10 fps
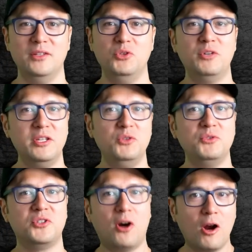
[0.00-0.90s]
You can
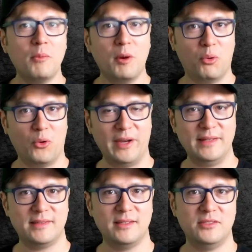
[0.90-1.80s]
use karma
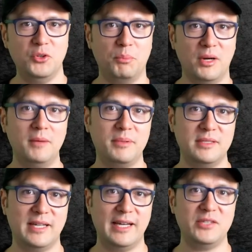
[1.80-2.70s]
points to
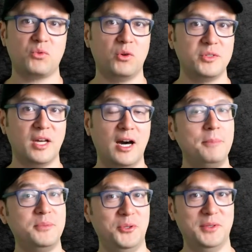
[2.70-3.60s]
bump dice rolls
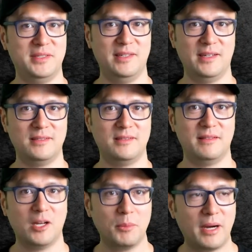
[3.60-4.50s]
up to a 6,
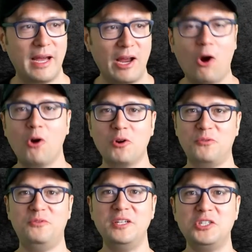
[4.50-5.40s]
thereby
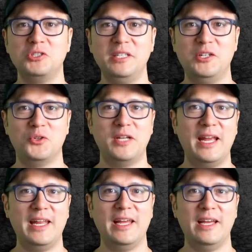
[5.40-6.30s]
artificially
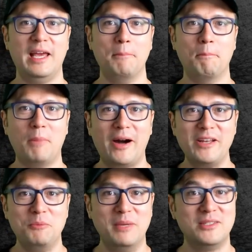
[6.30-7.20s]
creating a
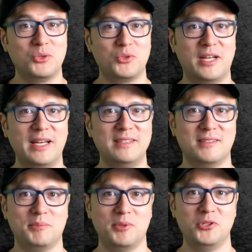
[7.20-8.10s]
monumental dice
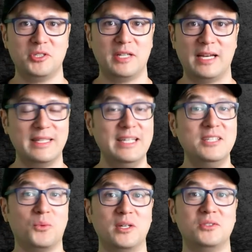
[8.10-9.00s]
explosion at
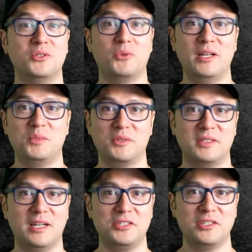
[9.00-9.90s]
least once or twice per
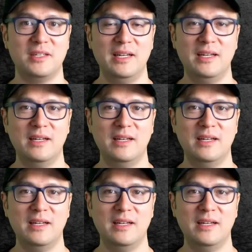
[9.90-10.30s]
session.